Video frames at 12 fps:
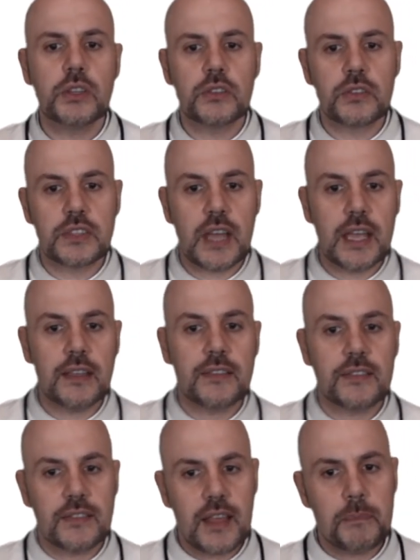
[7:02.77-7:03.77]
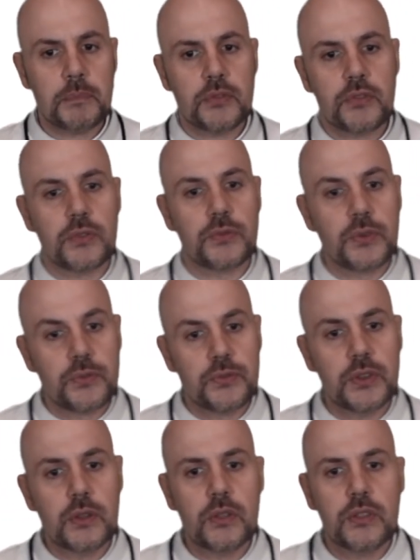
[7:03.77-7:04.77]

to take steps to fulfill